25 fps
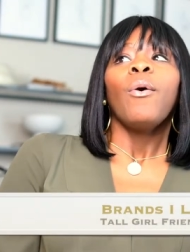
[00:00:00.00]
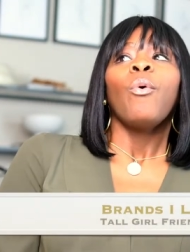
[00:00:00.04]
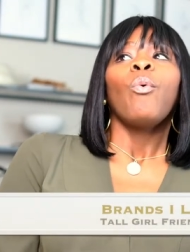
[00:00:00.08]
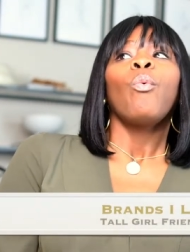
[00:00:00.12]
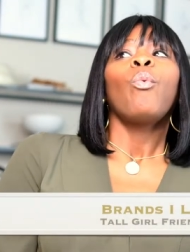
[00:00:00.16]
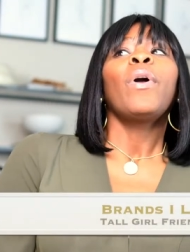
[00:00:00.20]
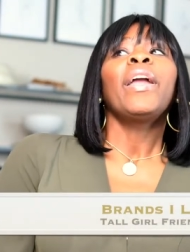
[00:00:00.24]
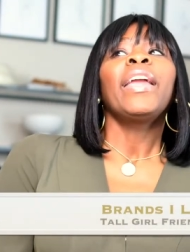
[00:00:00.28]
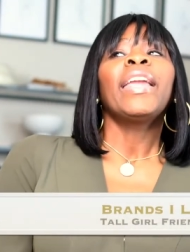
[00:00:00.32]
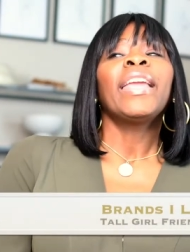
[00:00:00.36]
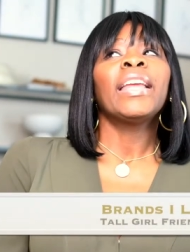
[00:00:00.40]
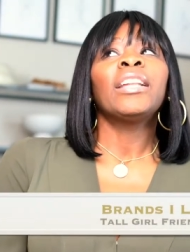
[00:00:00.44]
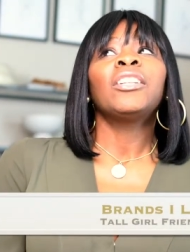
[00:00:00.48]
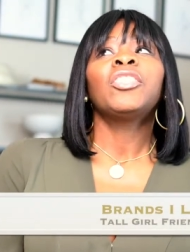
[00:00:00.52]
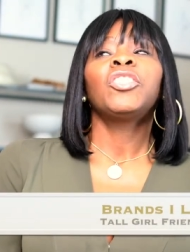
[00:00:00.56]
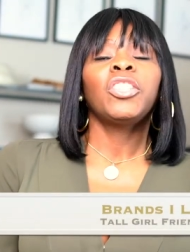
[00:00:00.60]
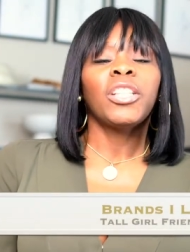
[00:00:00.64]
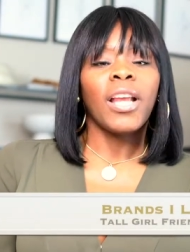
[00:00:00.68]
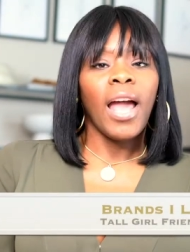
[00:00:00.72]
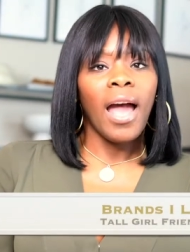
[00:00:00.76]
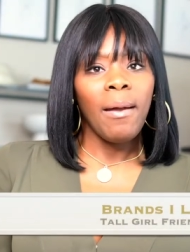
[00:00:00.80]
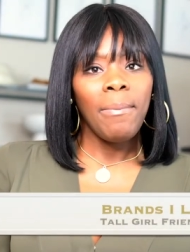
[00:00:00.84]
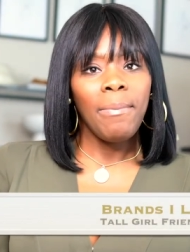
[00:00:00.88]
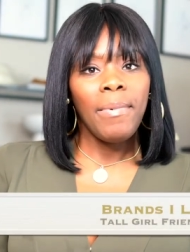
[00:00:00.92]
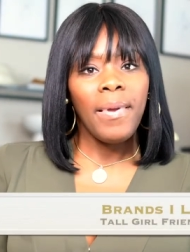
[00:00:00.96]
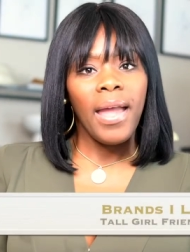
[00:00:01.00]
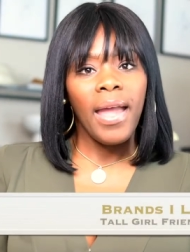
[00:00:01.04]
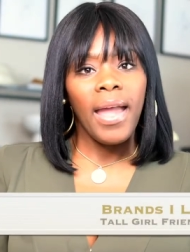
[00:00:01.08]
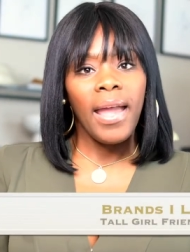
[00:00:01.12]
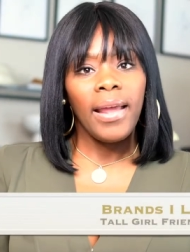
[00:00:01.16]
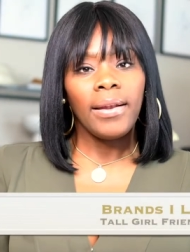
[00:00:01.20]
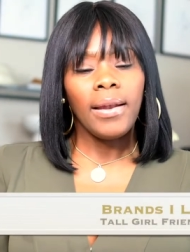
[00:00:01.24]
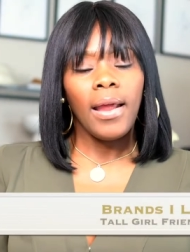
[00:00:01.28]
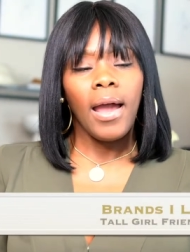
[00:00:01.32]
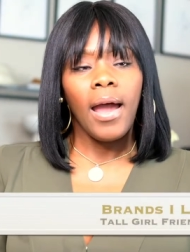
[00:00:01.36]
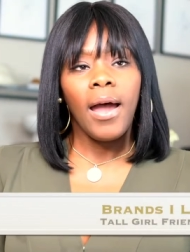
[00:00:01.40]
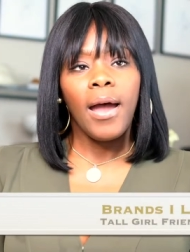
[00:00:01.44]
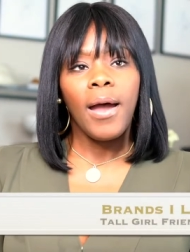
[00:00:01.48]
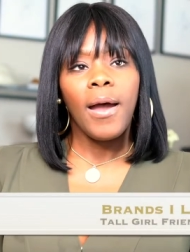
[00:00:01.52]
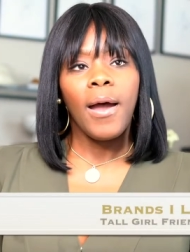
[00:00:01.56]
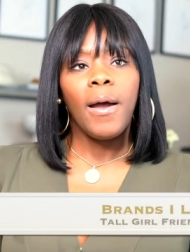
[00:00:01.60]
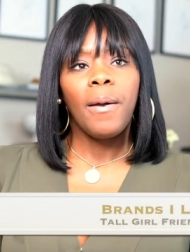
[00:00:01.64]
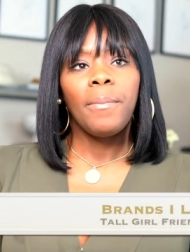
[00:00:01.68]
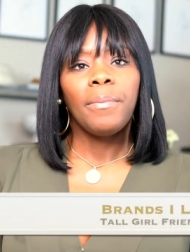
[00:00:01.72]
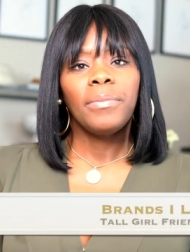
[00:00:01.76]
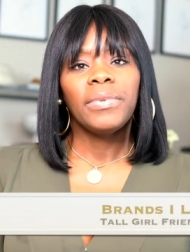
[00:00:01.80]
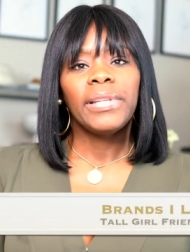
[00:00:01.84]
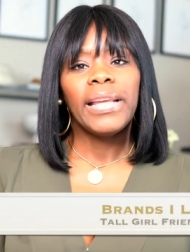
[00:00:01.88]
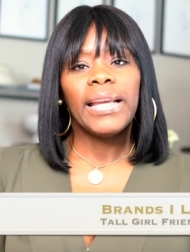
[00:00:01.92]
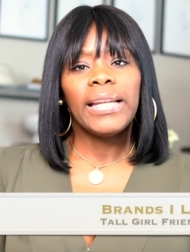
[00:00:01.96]
we can shop at.
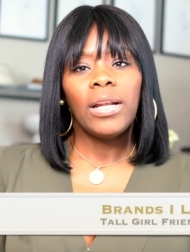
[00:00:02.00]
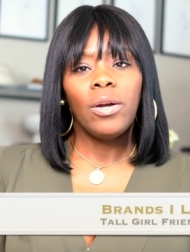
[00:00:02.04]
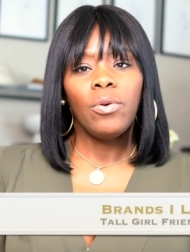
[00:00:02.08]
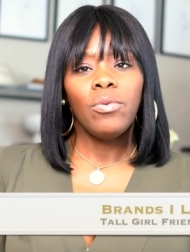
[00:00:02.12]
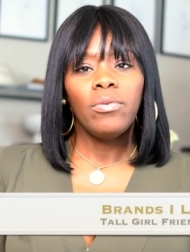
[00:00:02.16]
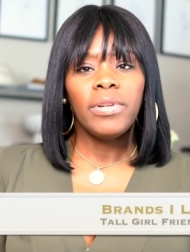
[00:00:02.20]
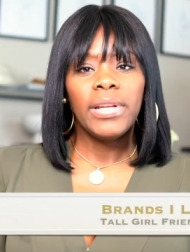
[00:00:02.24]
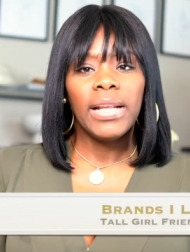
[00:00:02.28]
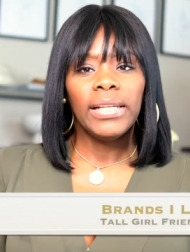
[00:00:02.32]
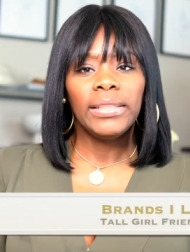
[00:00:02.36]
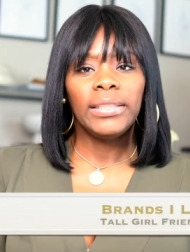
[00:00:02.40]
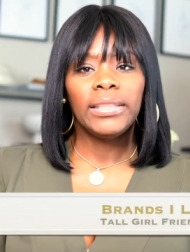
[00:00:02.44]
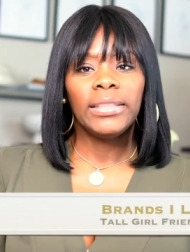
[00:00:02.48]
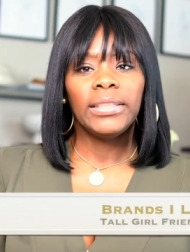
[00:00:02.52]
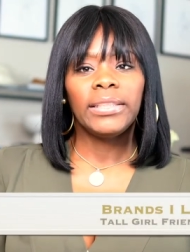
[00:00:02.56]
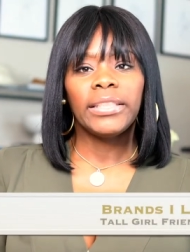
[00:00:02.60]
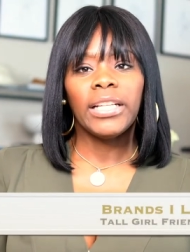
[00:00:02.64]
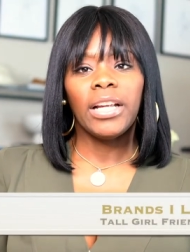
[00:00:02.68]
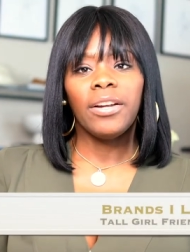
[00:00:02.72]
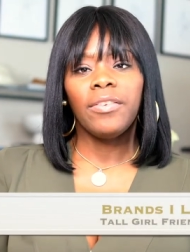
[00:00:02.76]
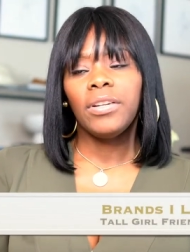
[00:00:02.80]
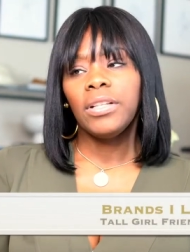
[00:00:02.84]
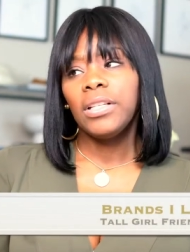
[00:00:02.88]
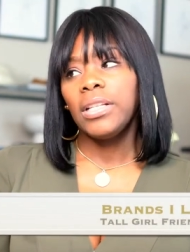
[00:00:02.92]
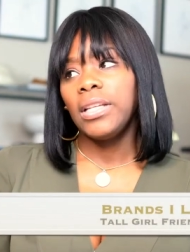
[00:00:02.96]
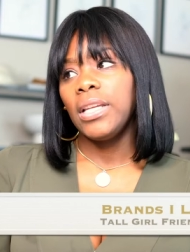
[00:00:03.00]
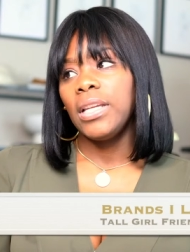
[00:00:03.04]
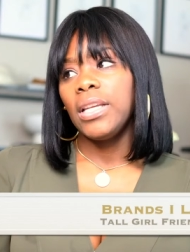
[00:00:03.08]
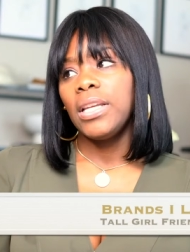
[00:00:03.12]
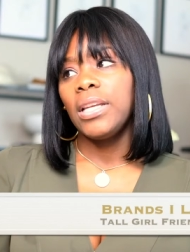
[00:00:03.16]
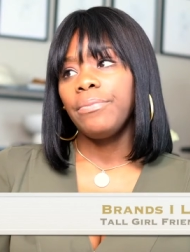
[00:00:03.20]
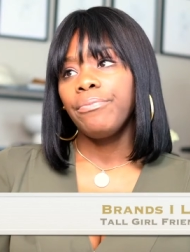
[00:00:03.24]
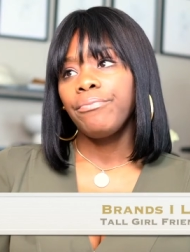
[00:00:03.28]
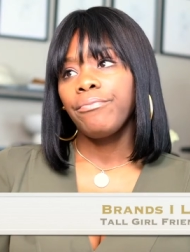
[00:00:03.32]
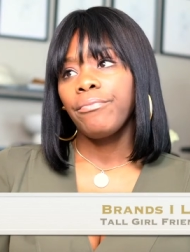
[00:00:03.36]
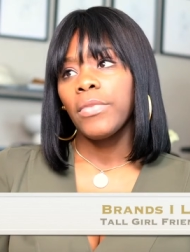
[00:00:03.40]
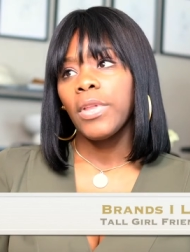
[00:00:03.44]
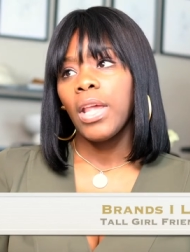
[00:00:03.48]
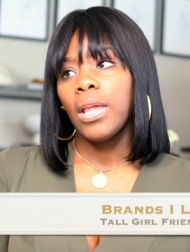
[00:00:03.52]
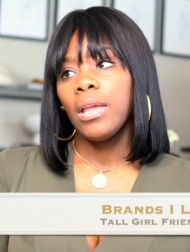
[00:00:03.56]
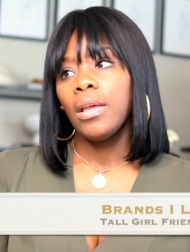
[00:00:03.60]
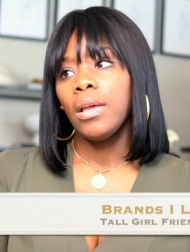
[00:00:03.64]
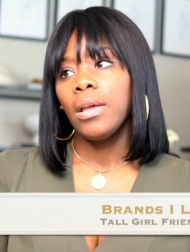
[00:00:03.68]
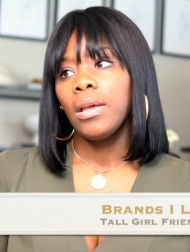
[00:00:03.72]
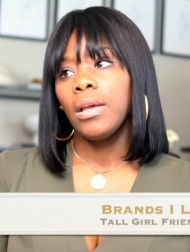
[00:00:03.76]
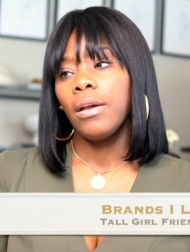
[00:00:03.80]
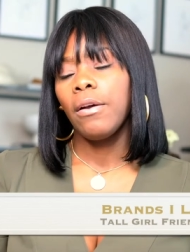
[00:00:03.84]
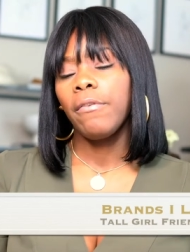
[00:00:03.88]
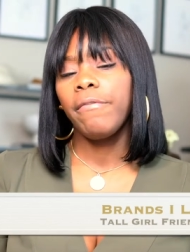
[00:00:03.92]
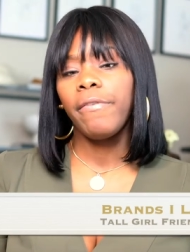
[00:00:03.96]
Um, they don't necessarily
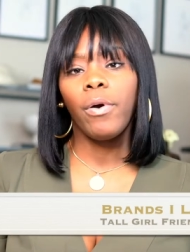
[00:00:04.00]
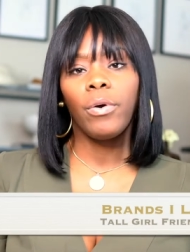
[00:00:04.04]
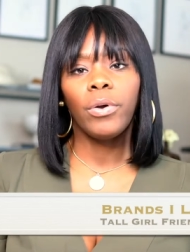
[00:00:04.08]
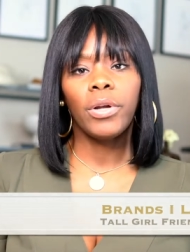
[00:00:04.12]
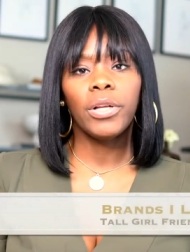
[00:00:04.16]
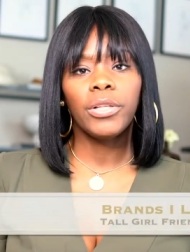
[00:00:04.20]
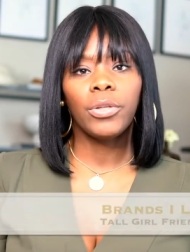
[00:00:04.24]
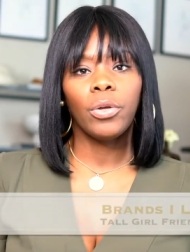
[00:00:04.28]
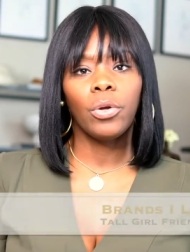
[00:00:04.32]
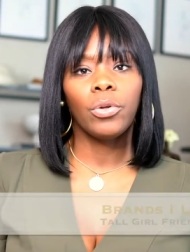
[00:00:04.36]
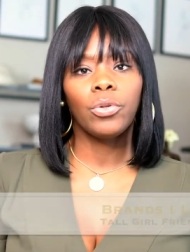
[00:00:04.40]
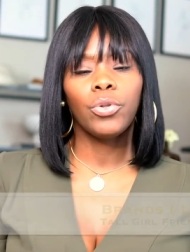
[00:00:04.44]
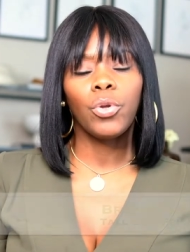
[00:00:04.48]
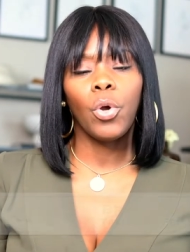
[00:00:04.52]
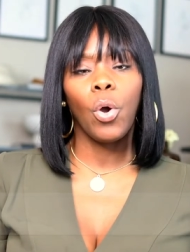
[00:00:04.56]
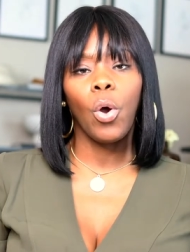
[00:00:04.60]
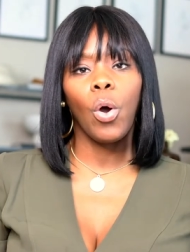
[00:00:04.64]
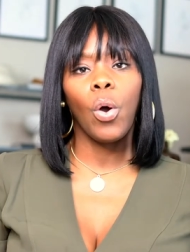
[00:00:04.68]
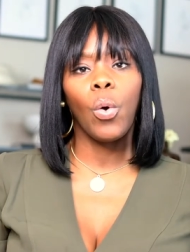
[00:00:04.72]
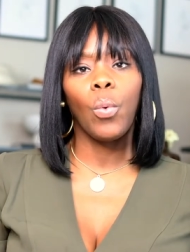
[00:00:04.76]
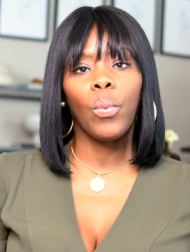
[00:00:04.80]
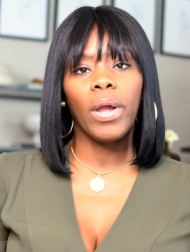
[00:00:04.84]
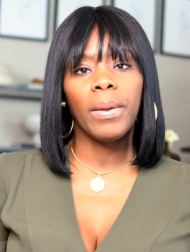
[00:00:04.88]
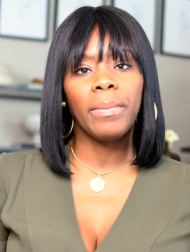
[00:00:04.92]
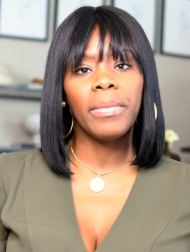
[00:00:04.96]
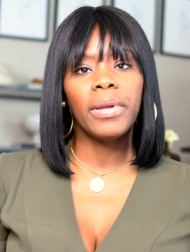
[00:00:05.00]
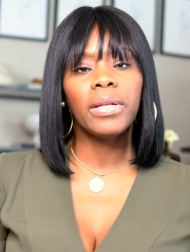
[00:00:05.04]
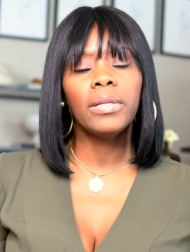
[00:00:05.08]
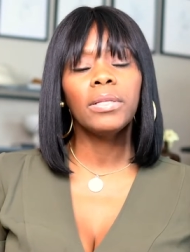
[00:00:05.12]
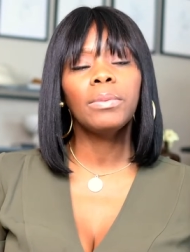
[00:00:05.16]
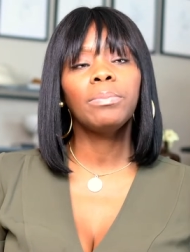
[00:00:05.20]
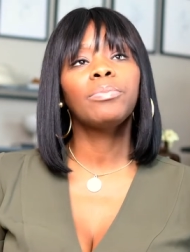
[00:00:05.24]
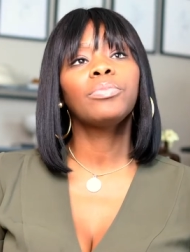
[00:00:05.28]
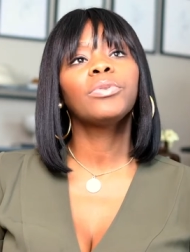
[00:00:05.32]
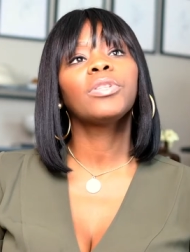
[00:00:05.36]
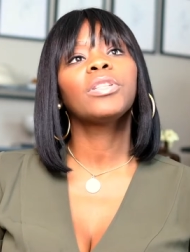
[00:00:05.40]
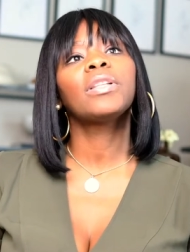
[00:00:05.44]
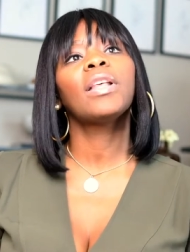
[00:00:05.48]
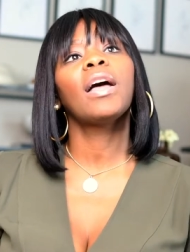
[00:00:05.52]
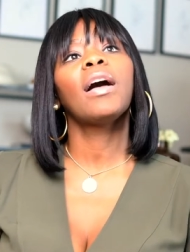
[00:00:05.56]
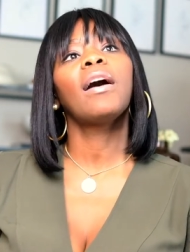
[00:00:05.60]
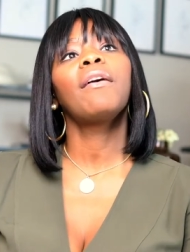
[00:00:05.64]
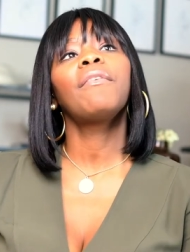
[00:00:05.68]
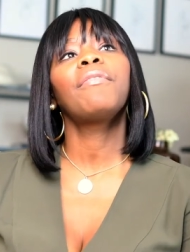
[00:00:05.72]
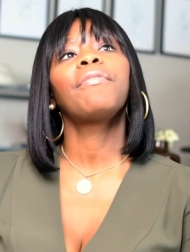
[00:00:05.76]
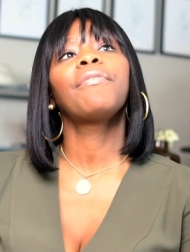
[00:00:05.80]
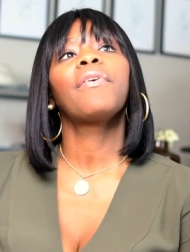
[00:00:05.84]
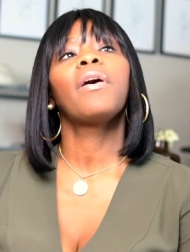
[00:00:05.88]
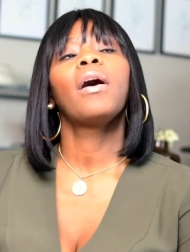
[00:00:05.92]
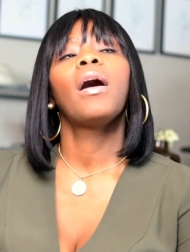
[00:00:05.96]
focus on tall women
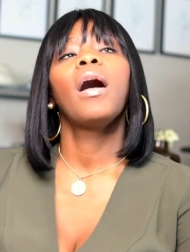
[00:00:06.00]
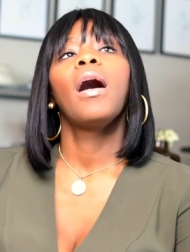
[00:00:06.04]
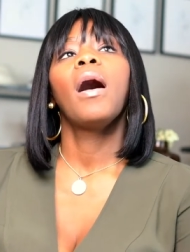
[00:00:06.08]
stuff.